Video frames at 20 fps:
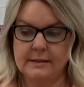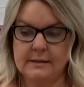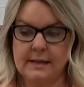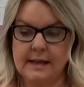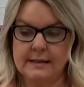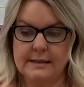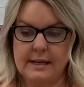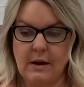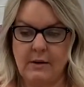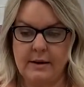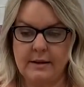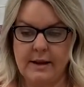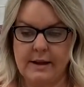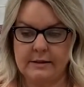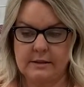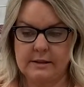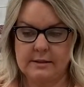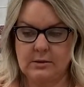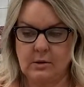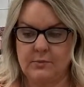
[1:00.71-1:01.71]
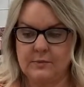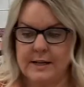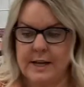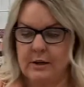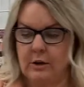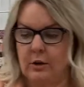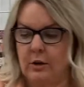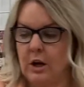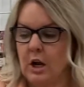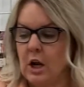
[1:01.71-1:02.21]
That's how I like to serve
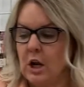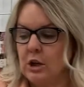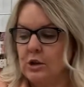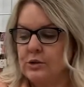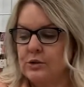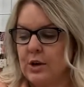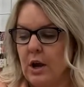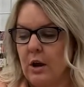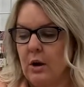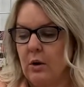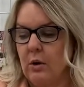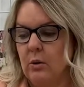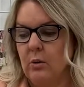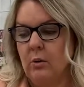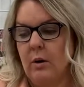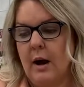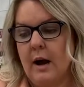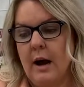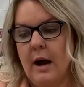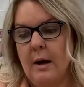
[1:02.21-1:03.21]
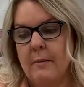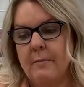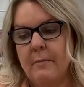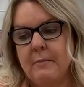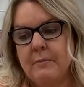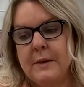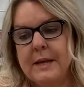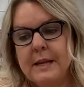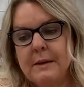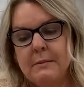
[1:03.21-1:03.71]
dinner. So
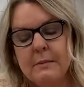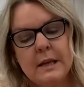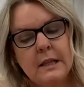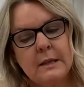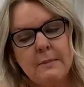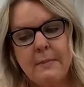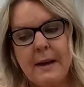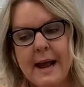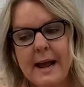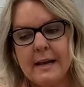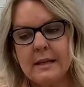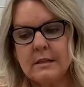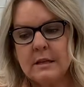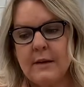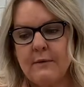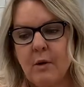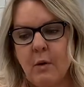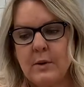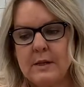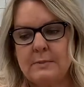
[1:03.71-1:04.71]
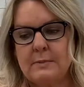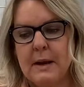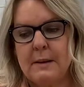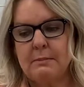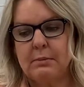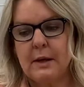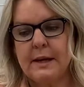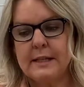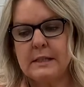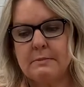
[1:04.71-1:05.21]
in the past, I've always made
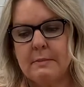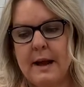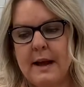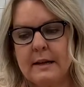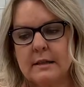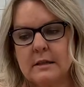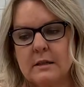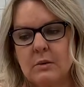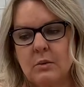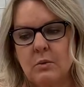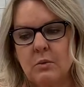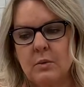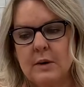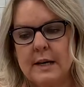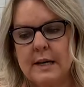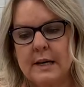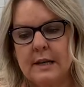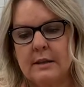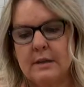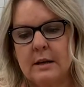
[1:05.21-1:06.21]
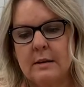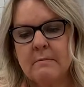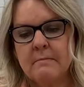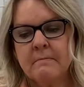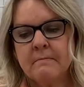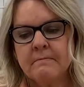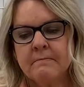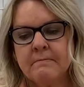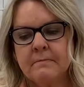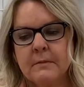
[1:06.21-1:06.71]
placemats with
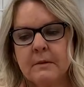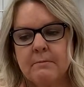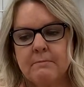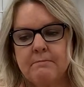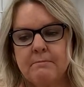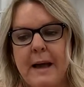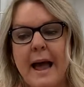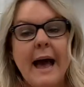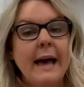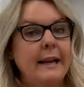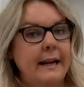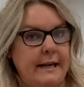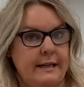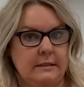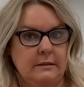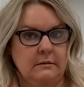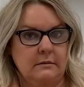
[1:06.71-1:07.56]
batting.